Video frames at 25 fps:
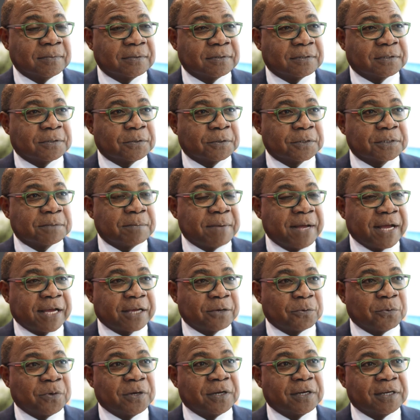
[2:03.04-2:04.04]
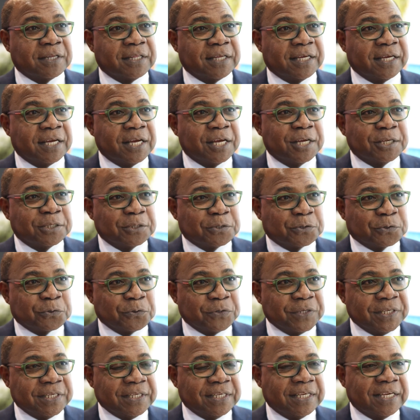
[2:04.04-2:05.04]
source market, one of the
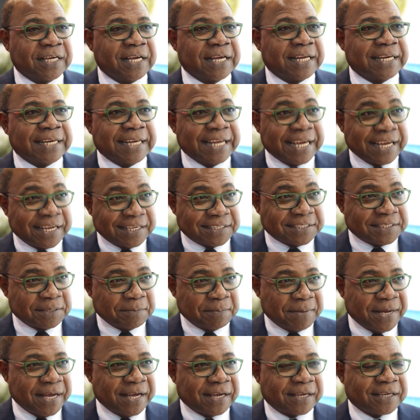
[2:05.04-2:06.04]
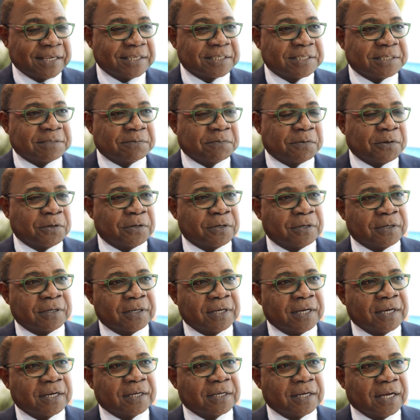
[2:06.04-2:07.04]
3 legacy markets for
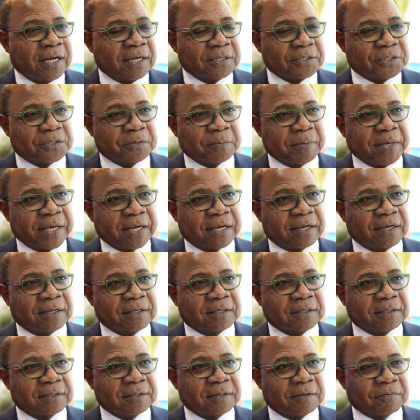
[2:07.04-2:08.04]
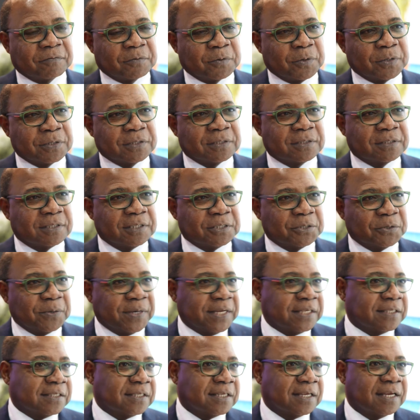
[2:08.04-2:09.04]
Jamaica. Of course, the
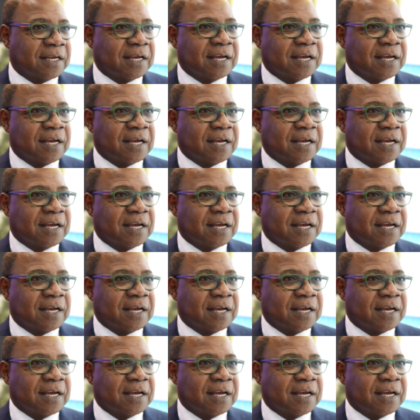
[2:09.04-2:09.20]
US,